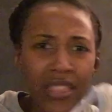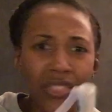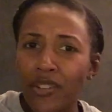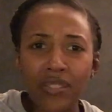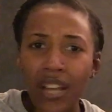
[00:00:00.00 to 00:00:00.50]

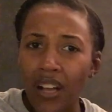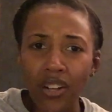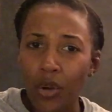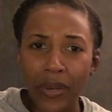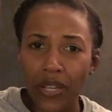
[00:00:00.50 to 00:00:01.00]
They're not
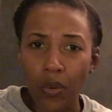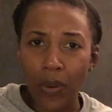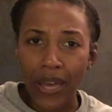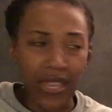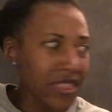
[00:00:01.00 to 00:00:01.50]
going
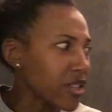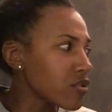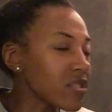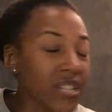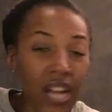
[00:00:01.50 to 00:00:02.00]
away. They're
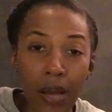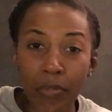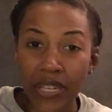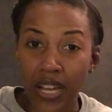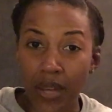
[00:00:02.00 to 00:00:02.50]
not
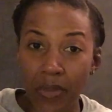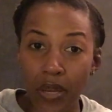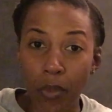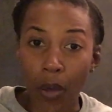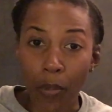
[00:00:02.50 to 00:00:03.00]

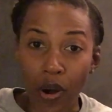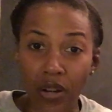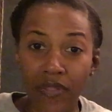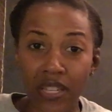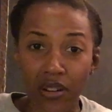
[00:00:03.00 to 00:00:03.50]
becoming a part
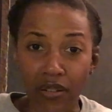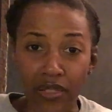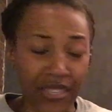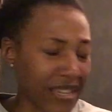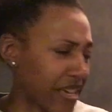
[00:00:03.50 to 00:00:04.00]
of the
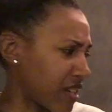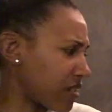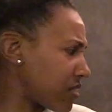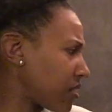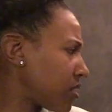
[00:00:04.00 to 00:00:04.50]
earth again.
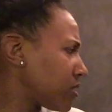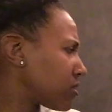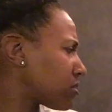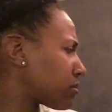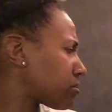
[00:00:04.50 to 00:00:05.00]

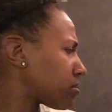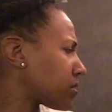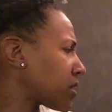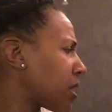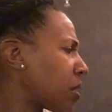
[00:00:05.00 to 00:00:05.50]

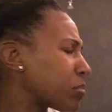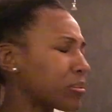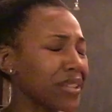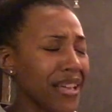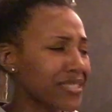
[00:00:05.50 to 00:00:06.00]

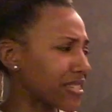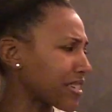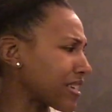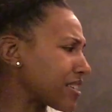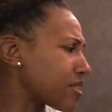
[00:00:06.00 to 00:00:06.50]
Plastic
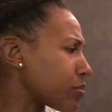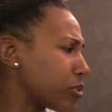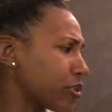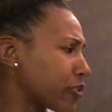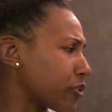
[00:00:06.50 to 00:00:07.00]
isn't
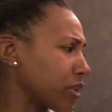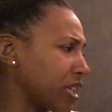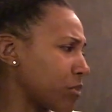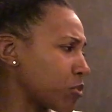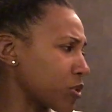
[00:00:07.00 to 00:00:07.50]
beautiful
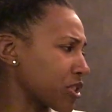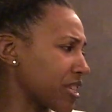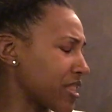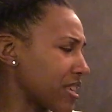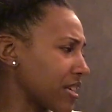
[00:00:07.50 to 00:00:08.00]
anymore, she
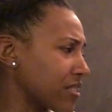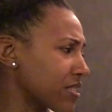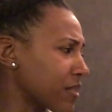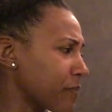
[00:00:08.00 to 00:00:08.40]
thinks.